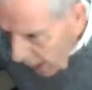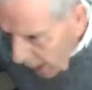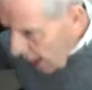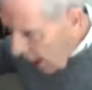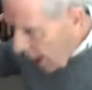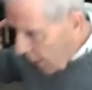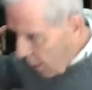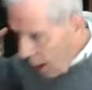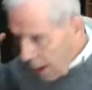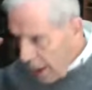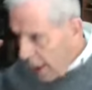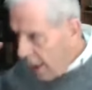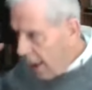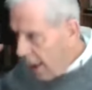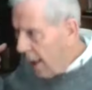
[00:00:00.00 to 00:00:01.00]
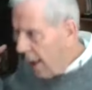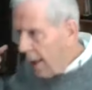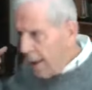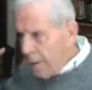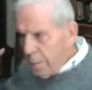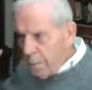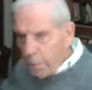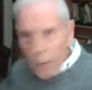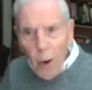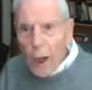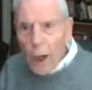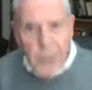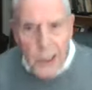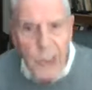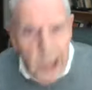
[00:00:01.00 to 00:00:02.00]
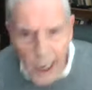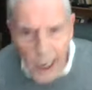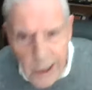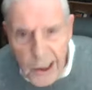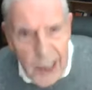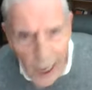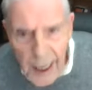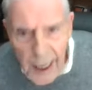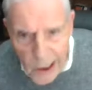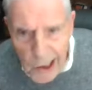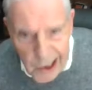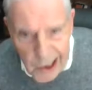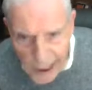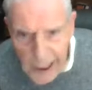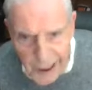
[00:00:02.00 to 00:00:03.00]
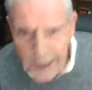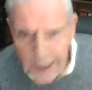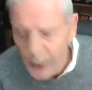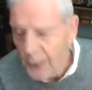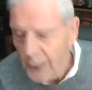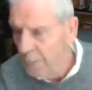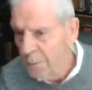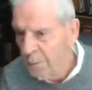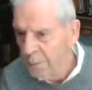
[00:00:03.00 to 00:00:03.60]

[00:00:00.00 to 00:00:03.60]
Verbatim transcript: uh, um, brought the Gentiles in?